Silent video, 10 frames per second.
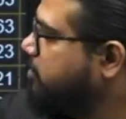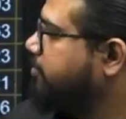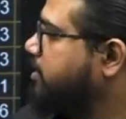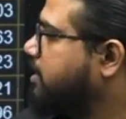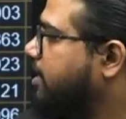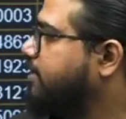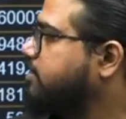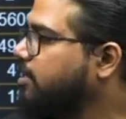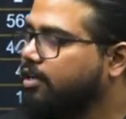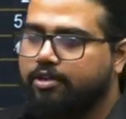of this slide is
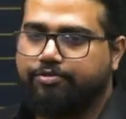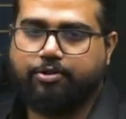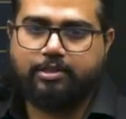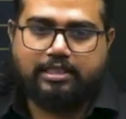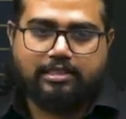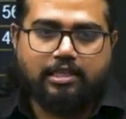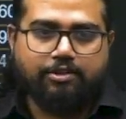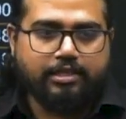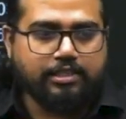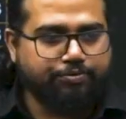forex
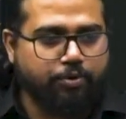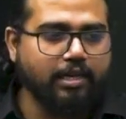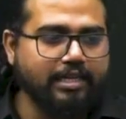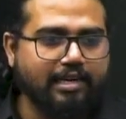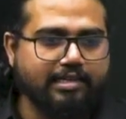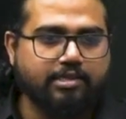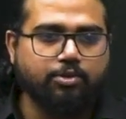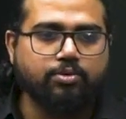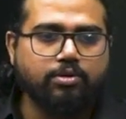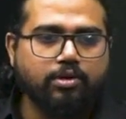reserve is falling right
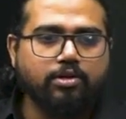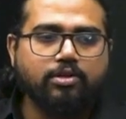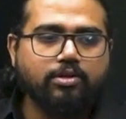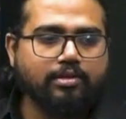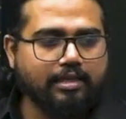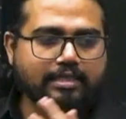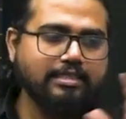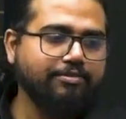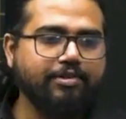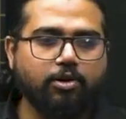now, the
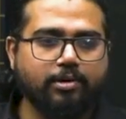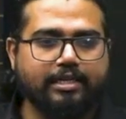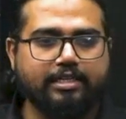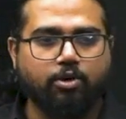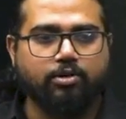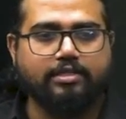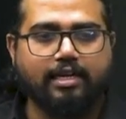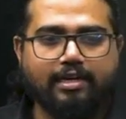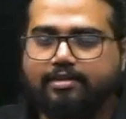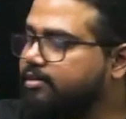reason we already talked.
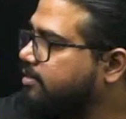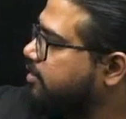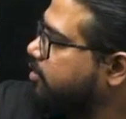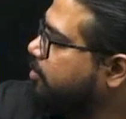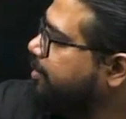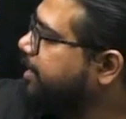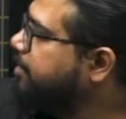And you need